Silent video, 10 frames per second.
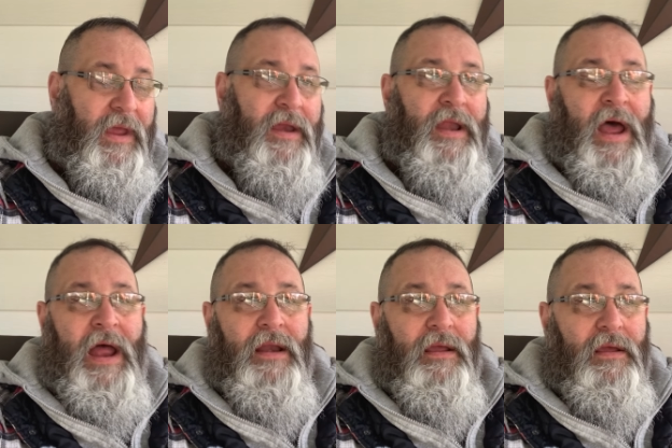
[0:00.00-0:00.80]

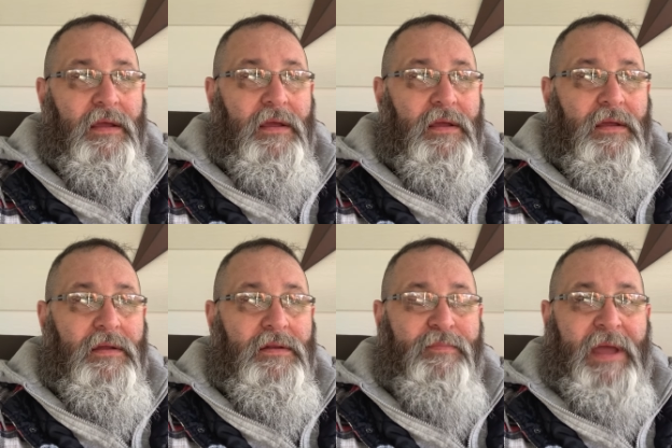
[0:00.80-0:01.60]
not
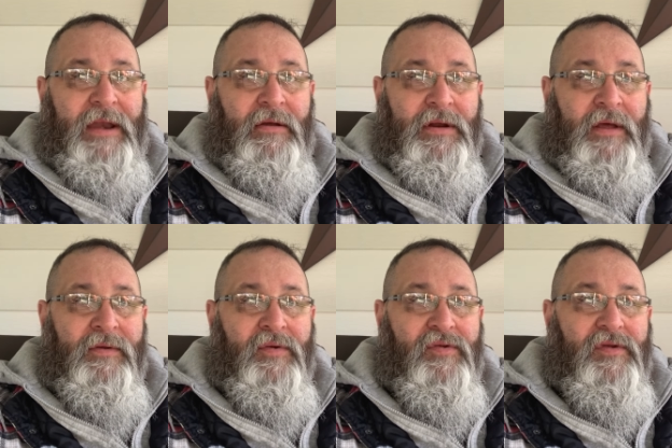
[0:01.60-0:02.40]
depend on
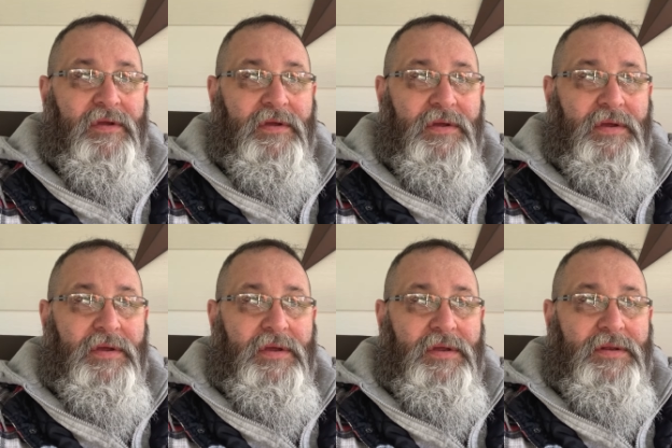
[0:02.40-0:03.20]
others
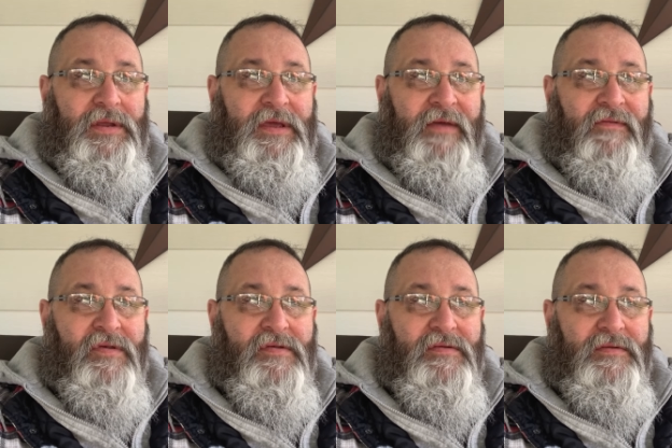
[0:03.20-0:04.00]
to give
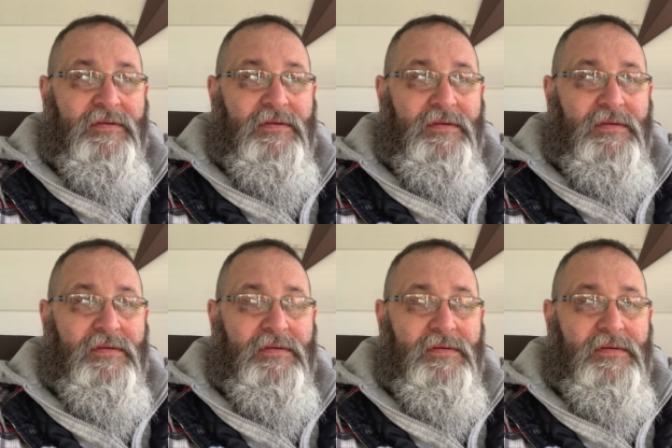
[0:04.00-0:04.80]
us
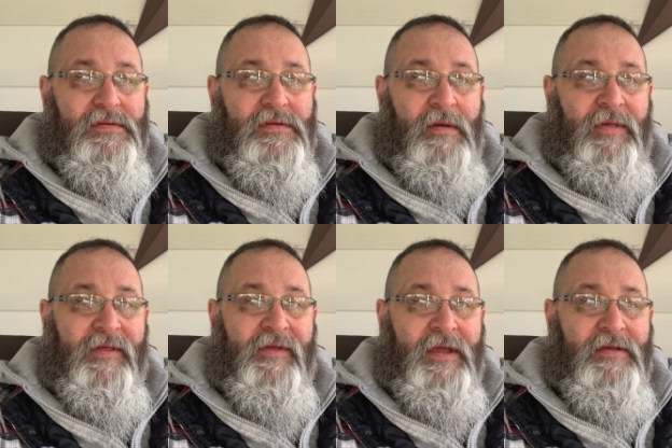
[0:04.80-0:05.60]
some of the
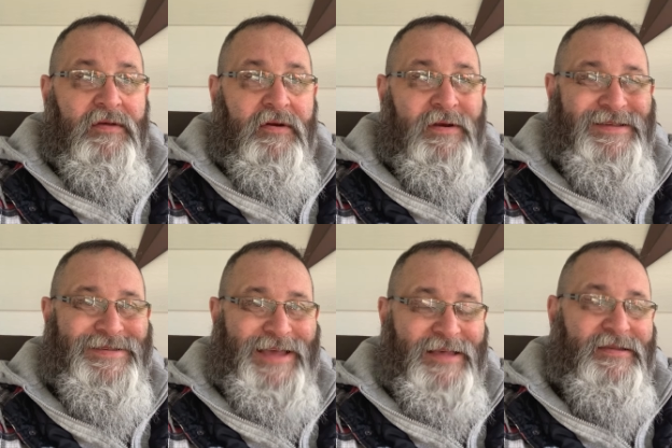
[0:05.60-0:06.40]
things that are
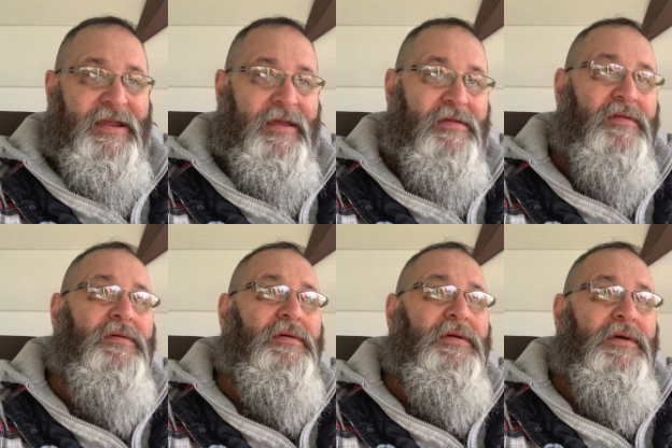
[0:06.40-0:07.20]
necessities.
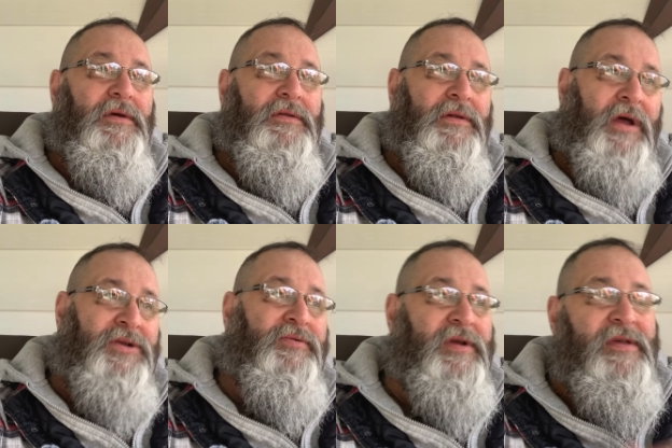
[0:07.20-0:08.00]
The
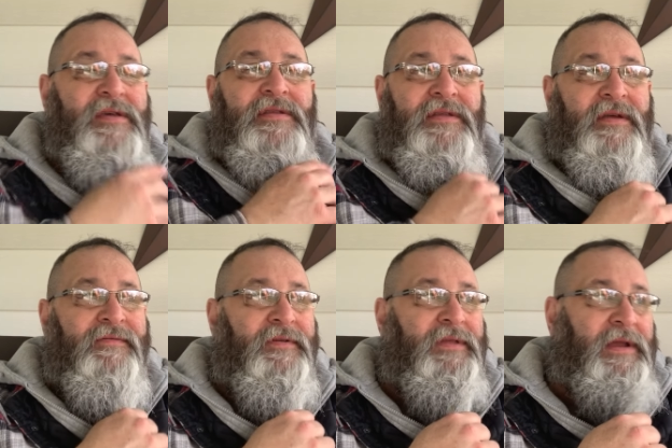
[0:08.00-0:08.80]
luxuries, it's a
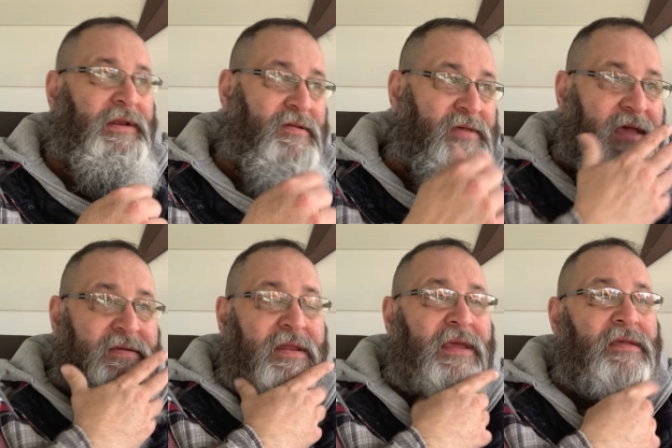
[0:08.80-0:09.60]
different thing.
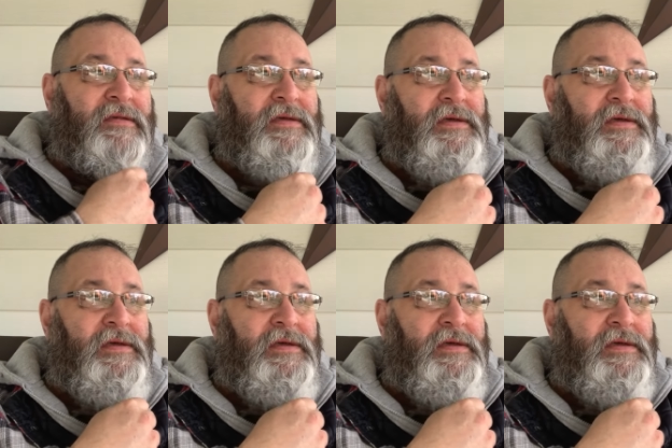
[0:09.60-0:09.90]
Necessities,